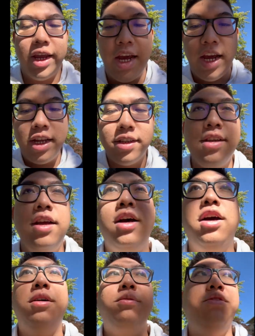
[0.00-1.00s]
guys,
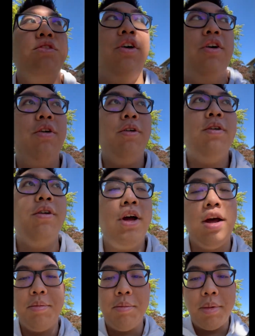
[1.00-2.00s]
so
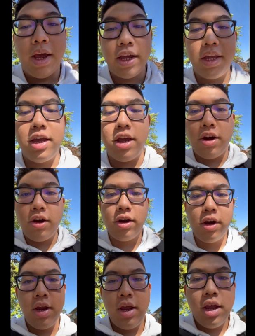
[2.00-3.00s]
I'm back here.
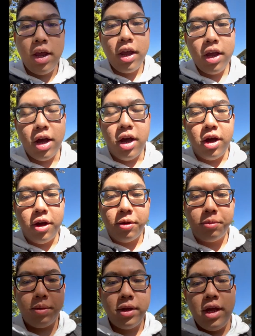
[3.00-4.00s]

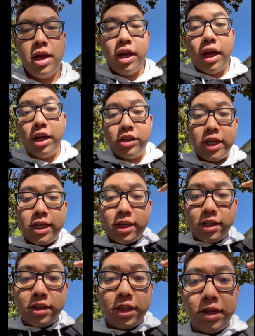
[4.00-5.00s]
As you guys
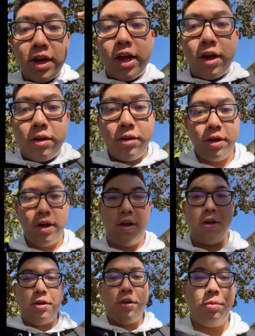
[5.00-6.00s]
can see now,
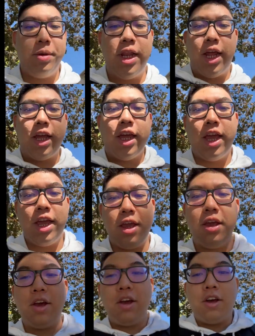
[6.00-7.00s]
you'll be like, hey,
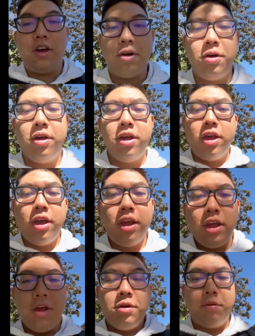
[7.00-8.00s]

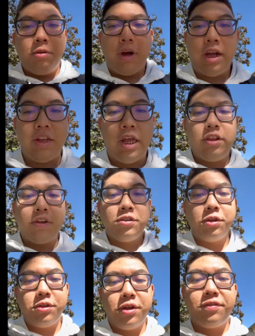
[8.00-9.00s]
why did I look
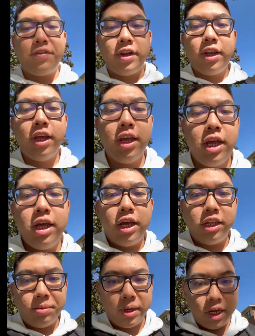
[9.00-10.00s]
so different?
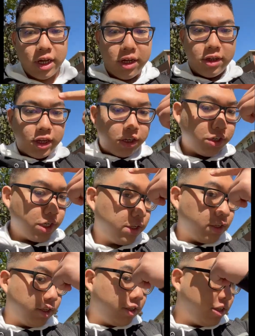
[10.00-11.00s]
It's because, as you
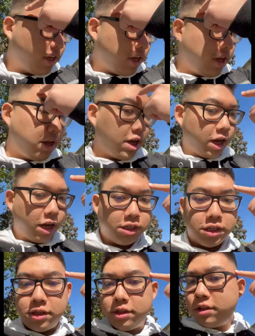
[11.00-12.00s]
guys can see, I
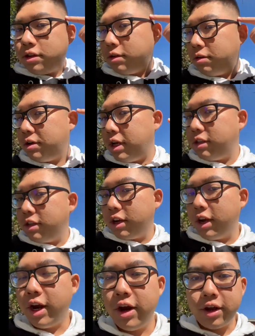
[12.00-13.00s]
just took
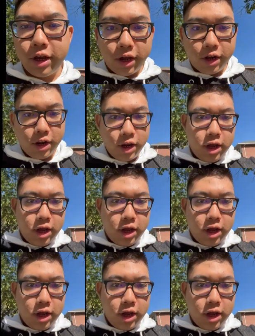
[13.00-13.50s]
a haircut.